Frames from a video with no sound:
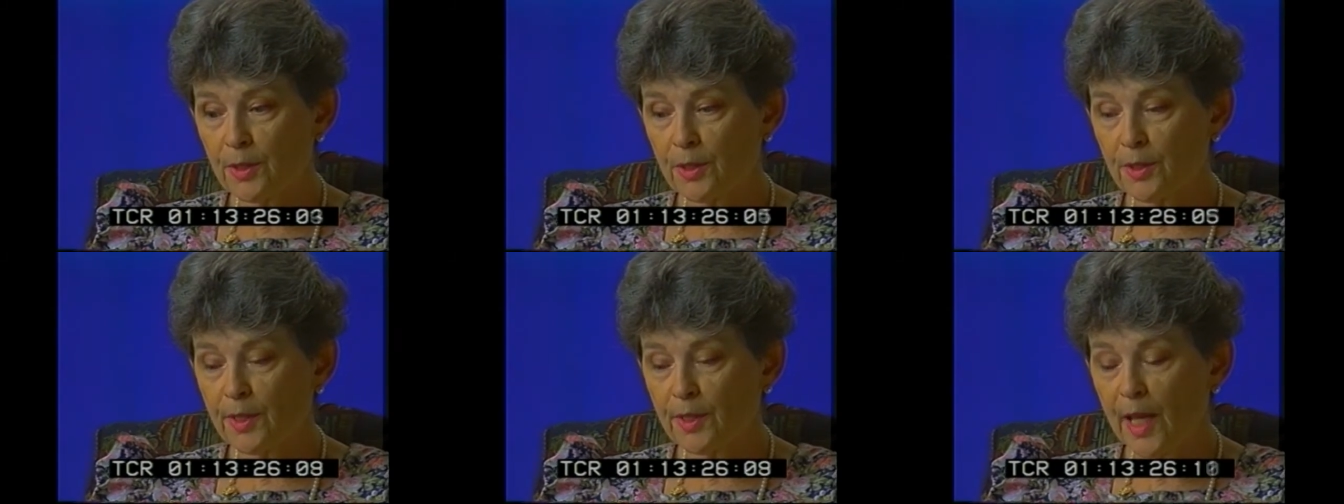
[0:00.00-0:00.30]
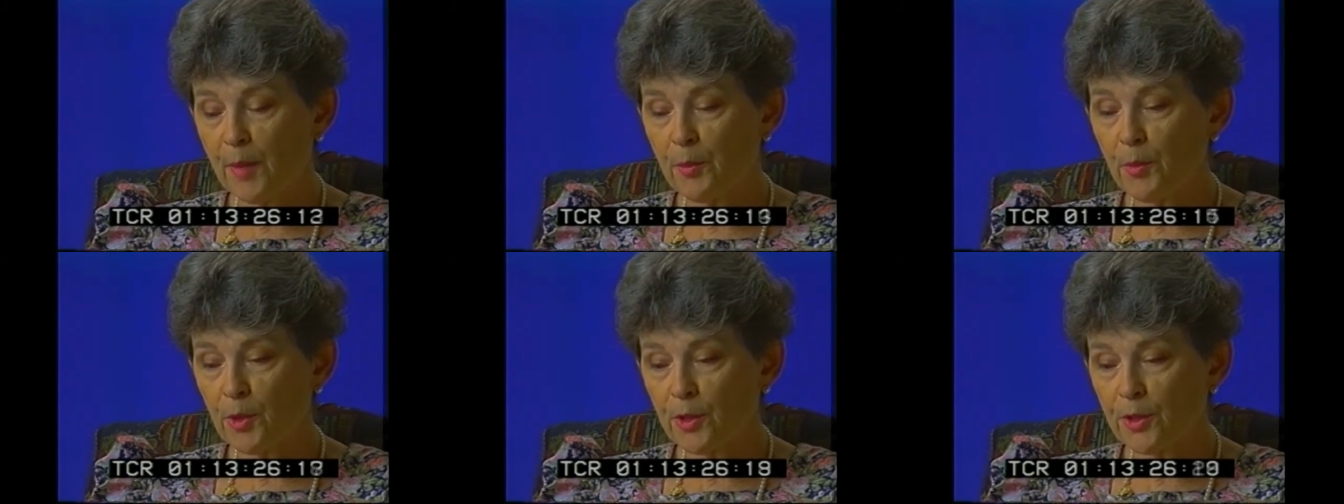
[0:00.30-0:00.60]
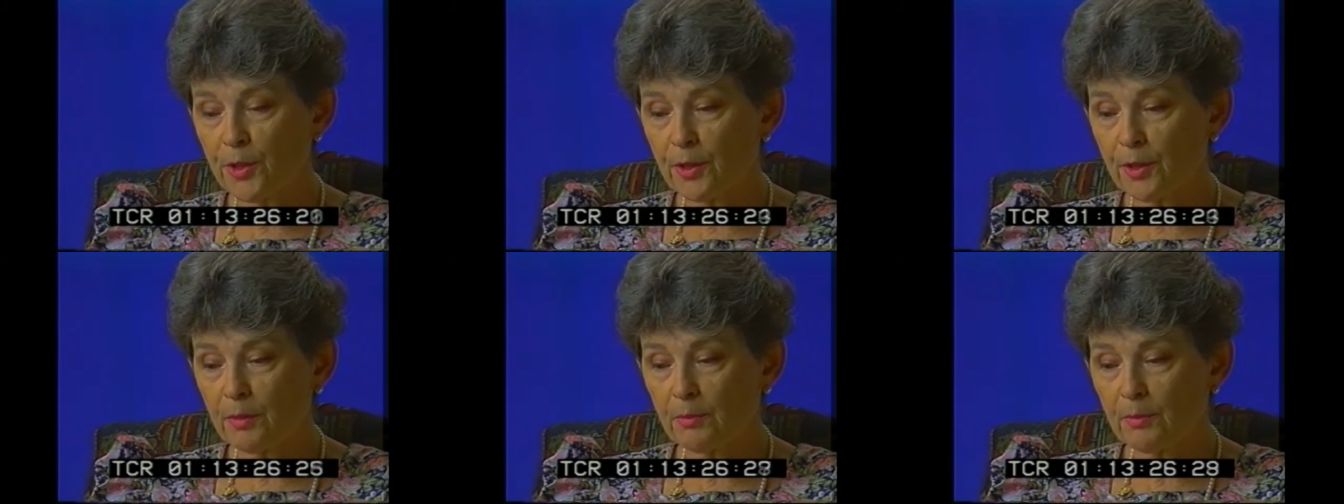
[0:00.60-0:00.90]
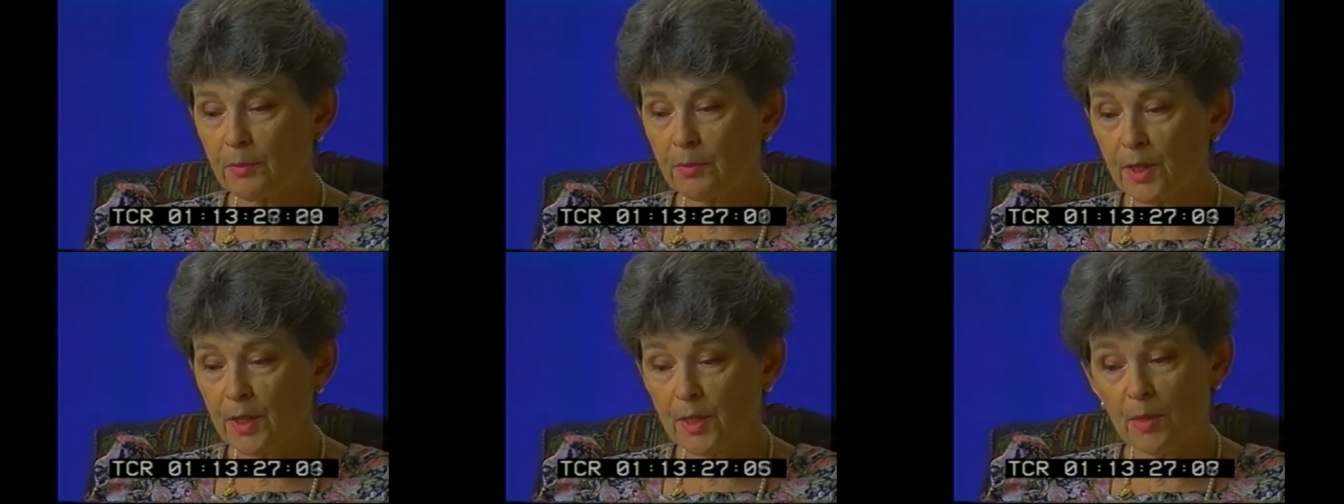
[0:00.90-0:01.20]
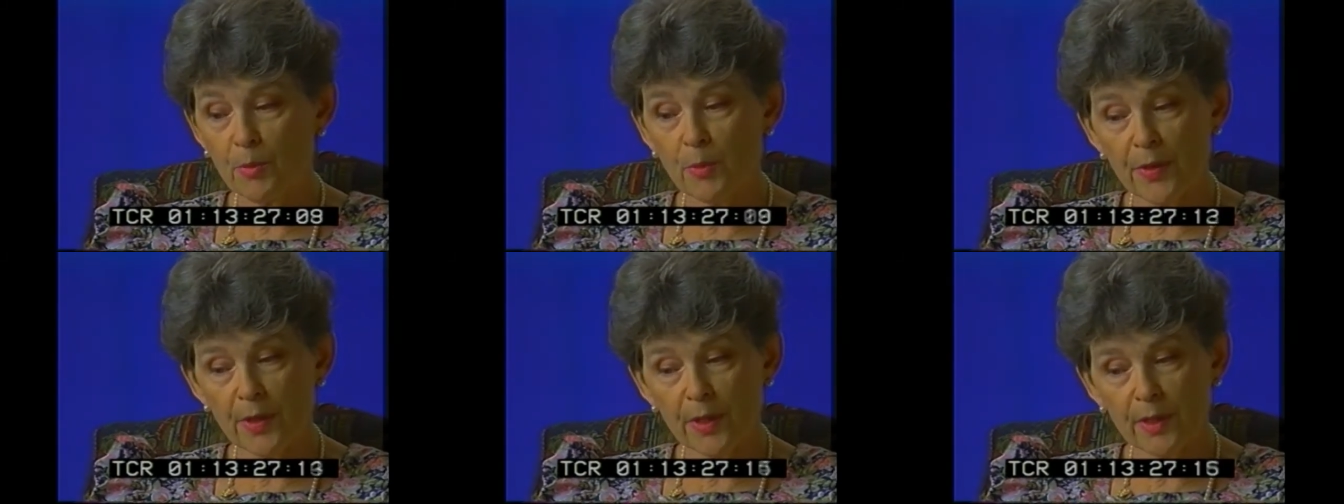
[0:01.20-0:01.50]
Samuelson,
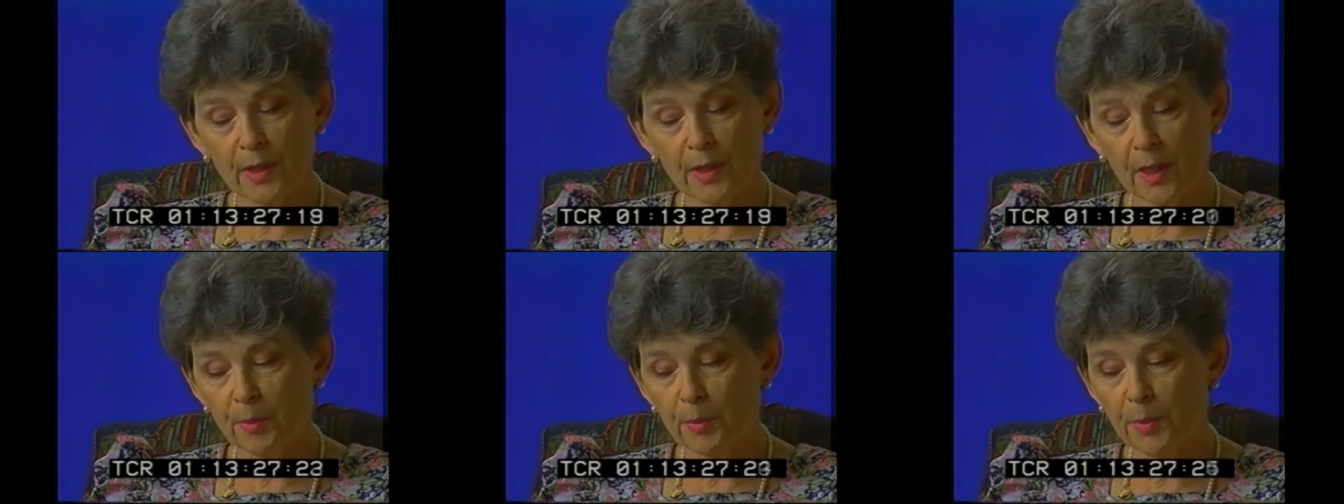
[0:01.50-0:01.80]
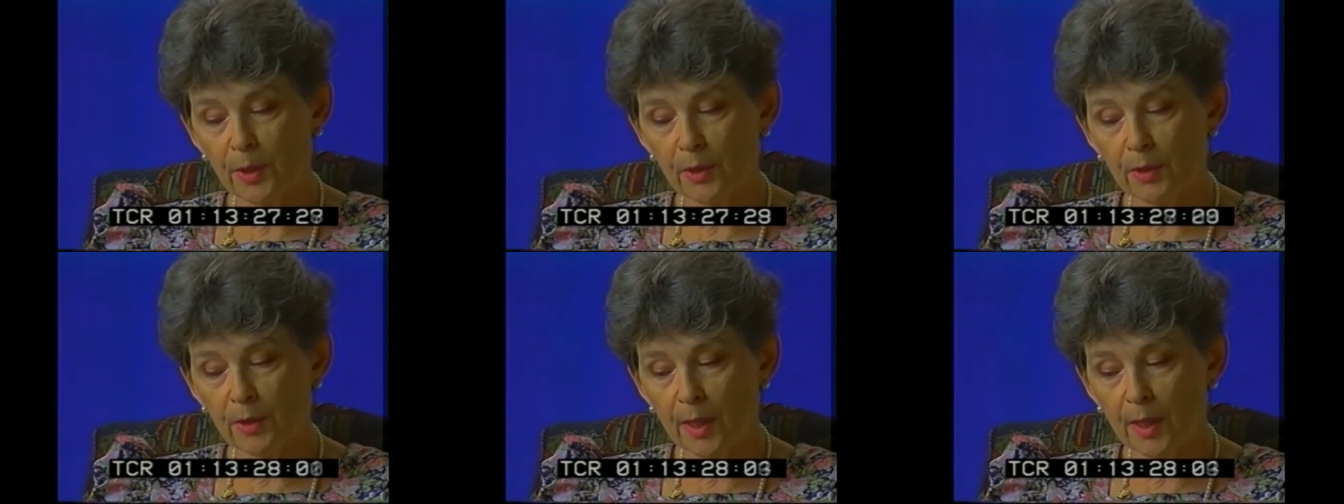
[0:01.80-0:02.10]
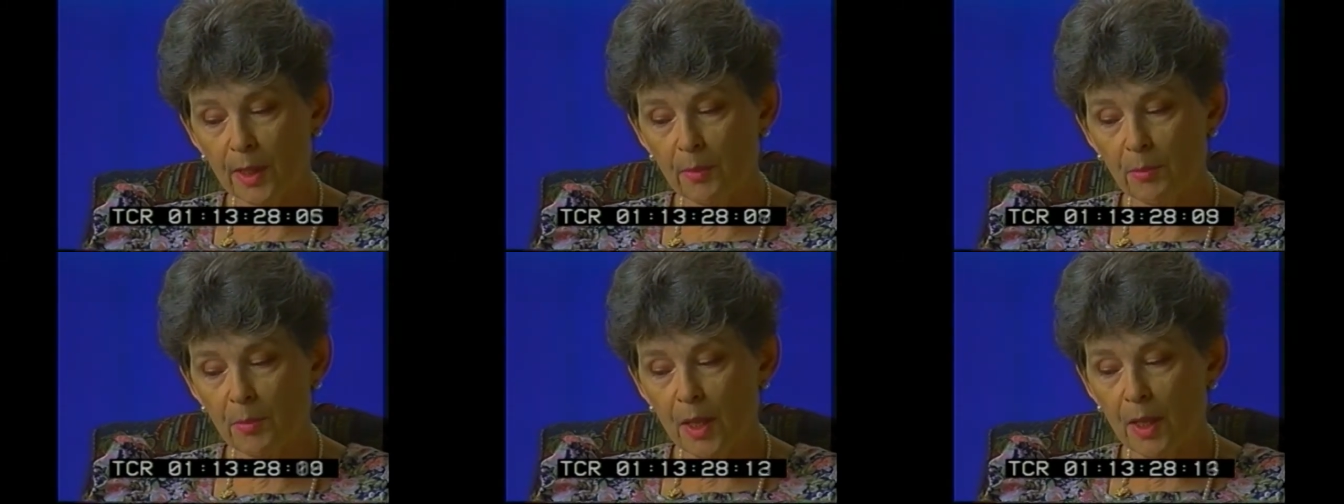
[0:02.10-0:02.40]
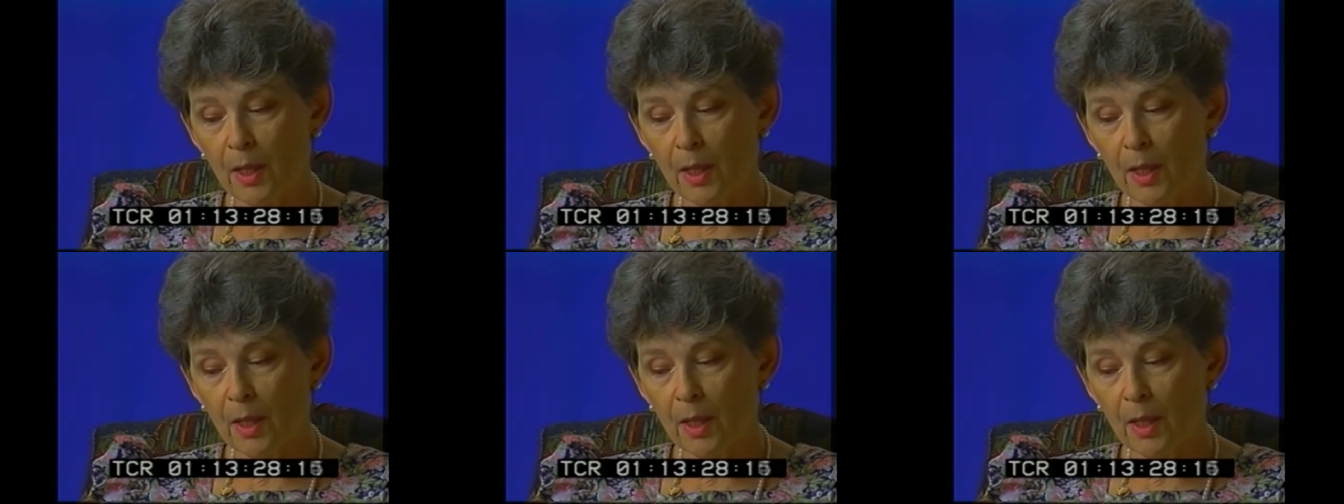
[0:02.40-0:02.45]
somewhere that's got to be on tape,